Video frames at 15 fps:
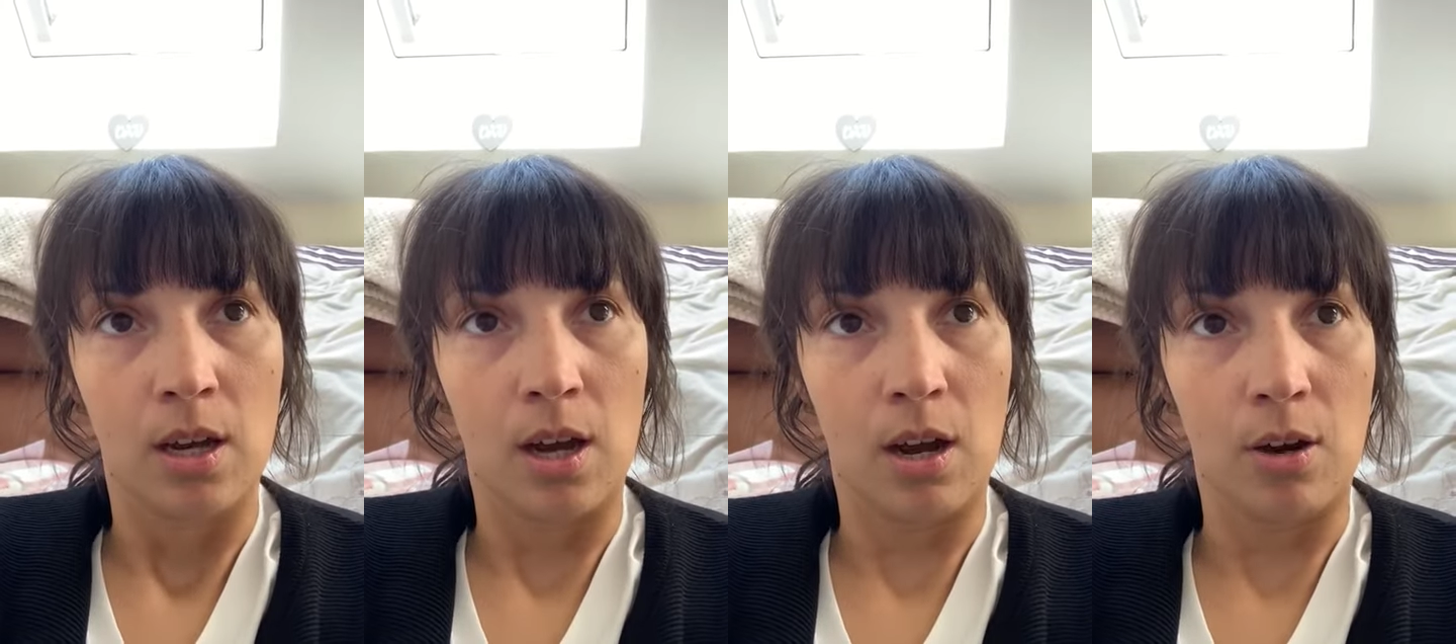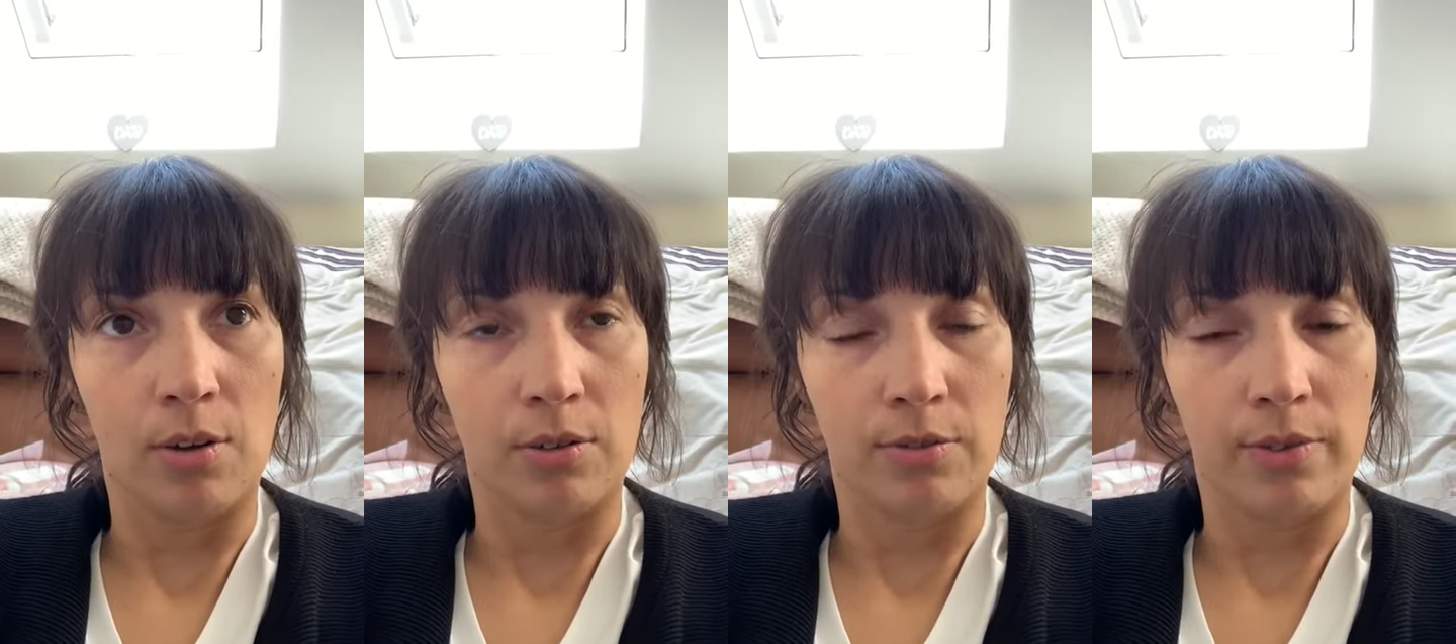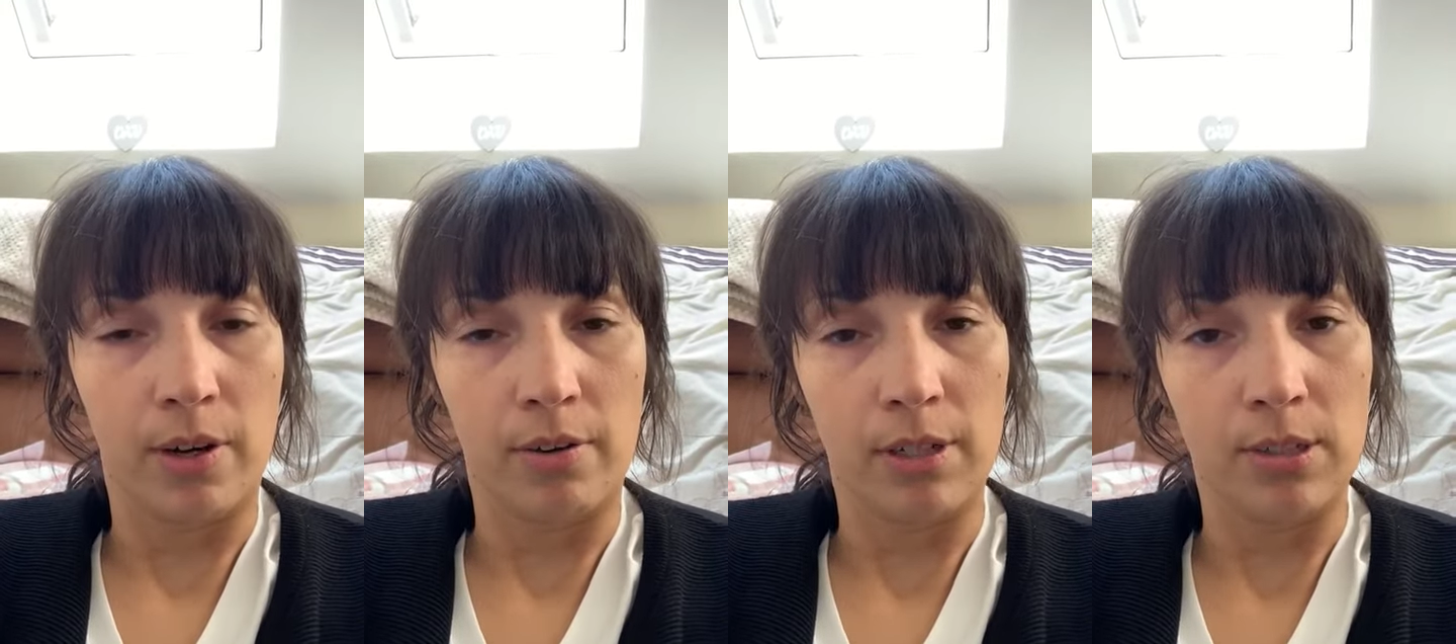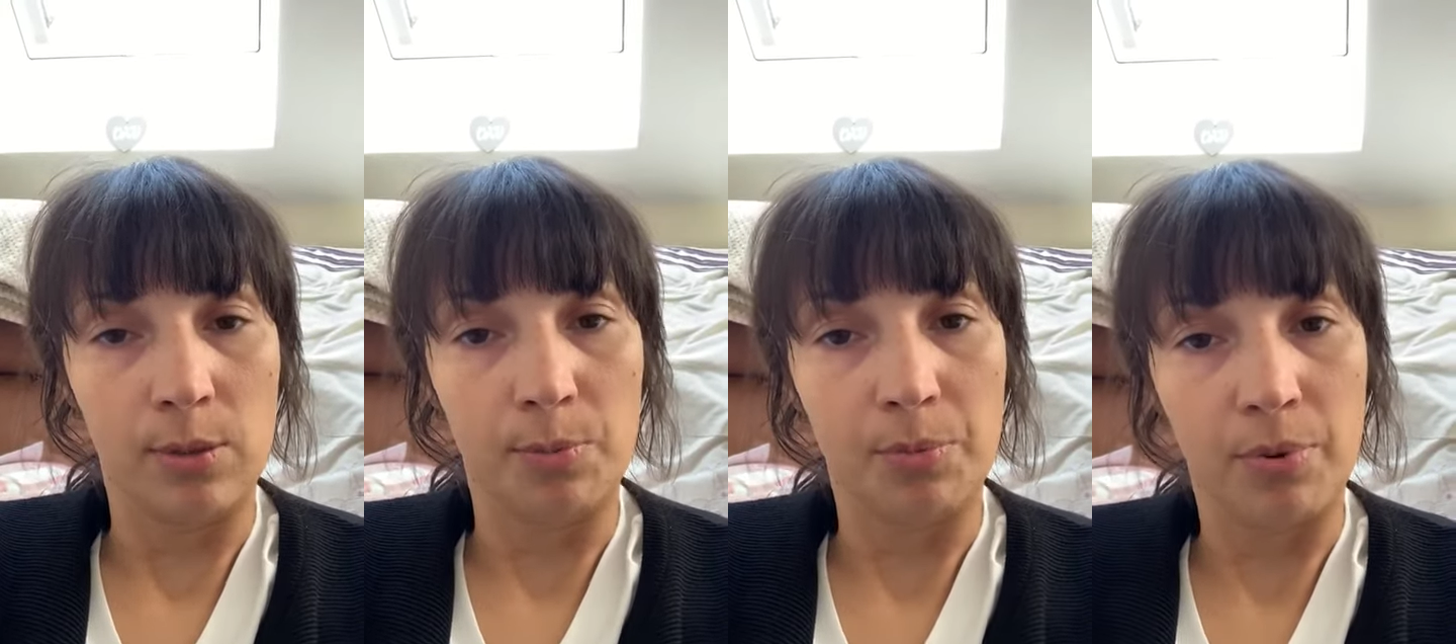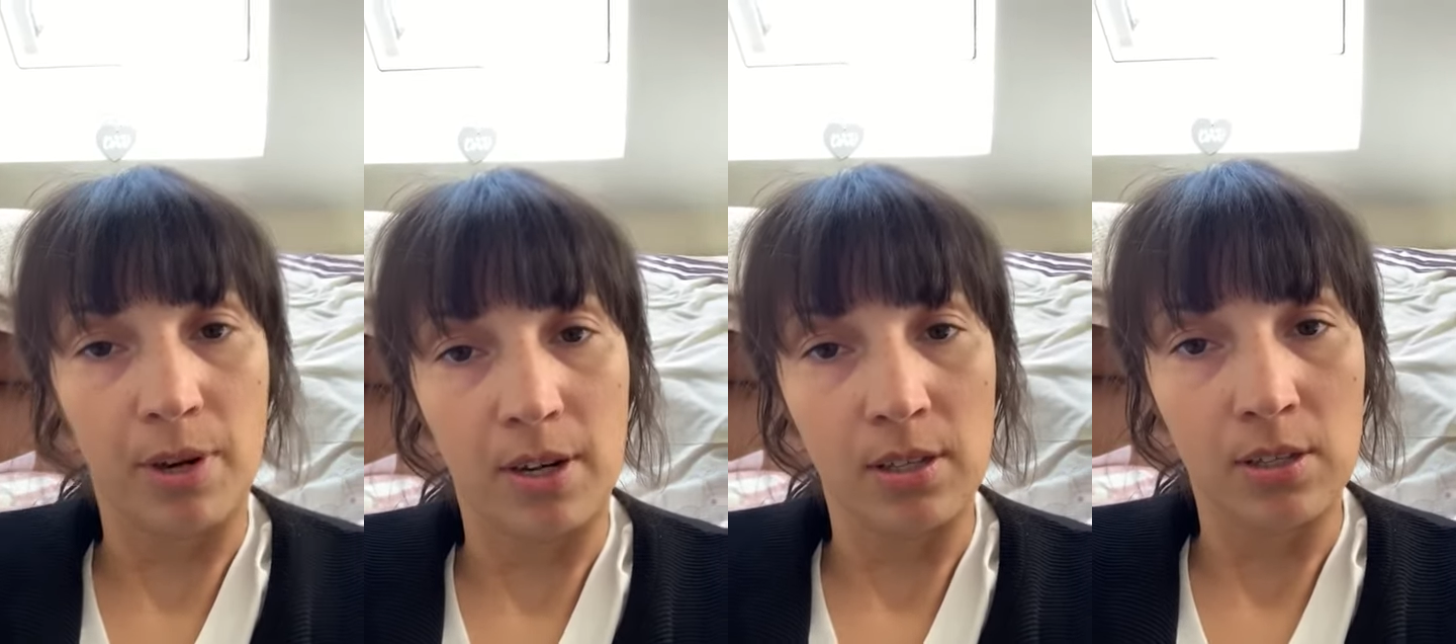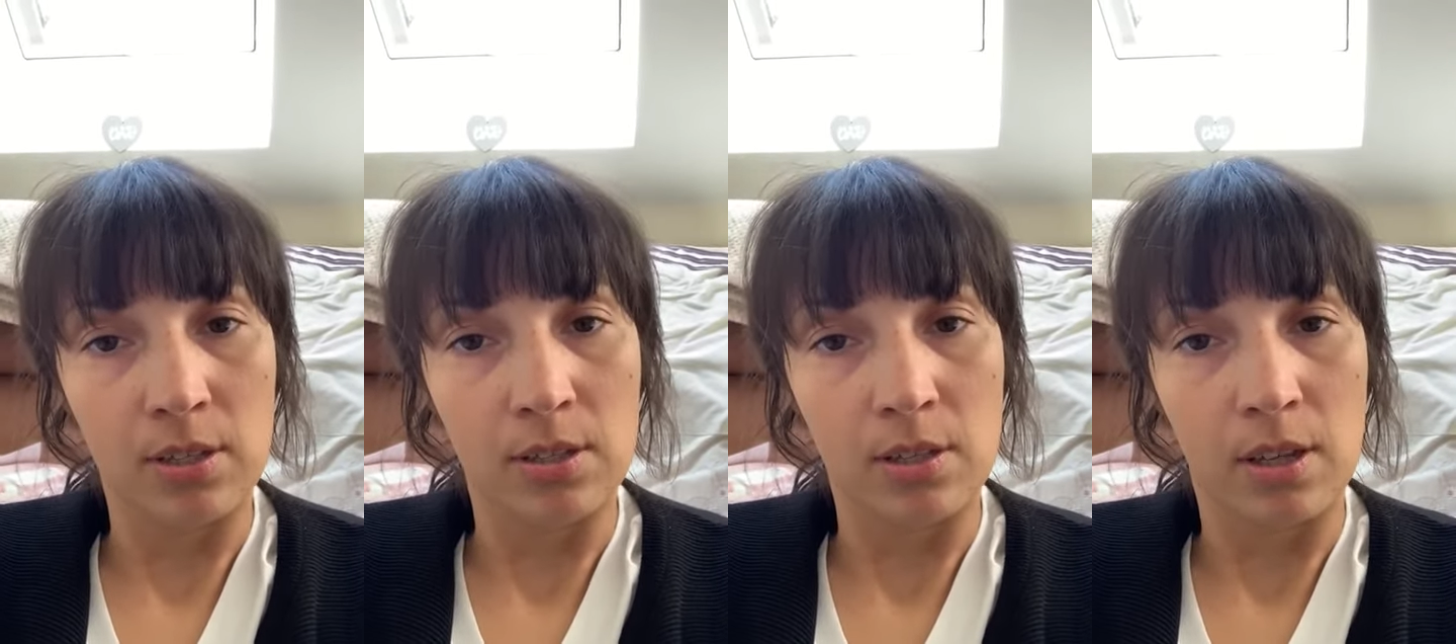I was very
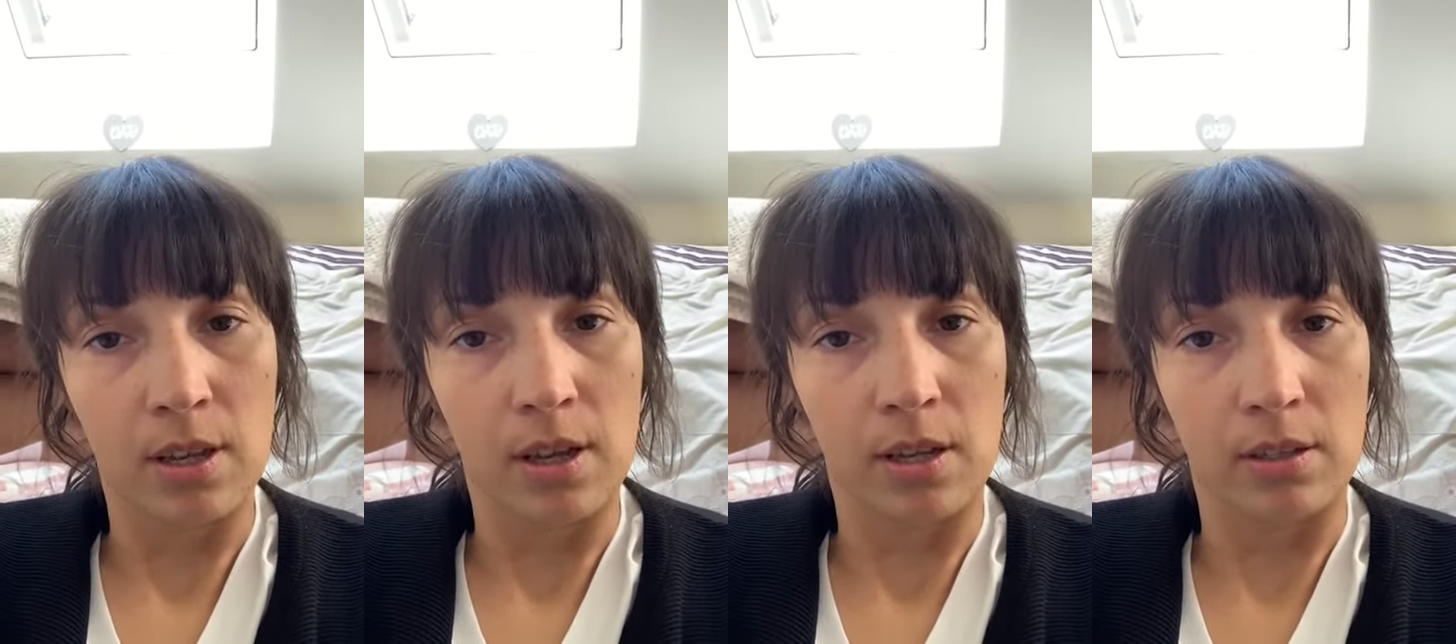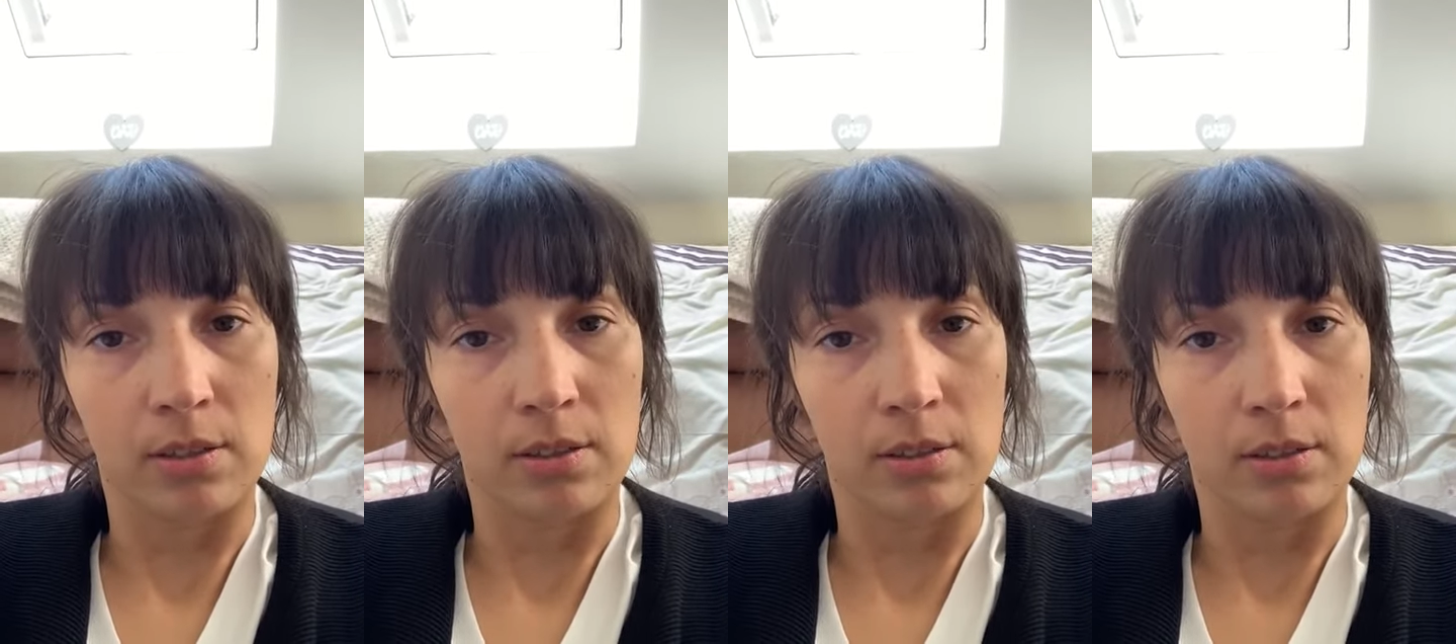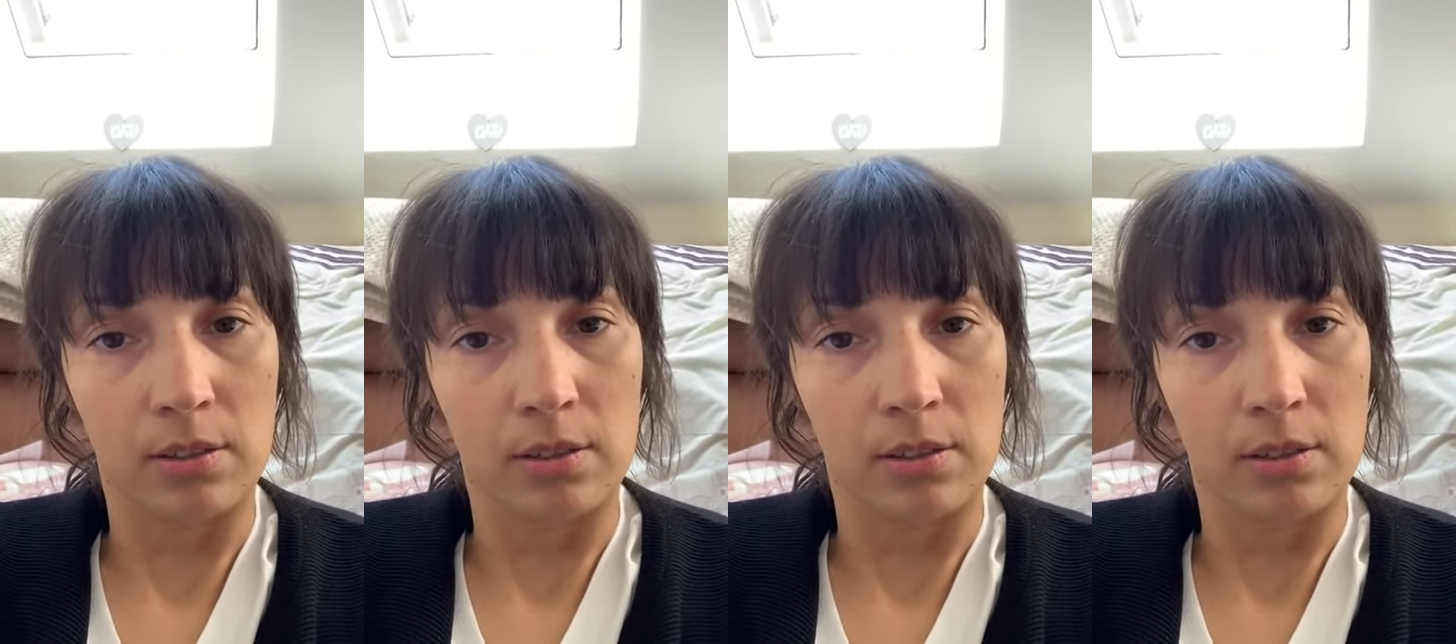depressed and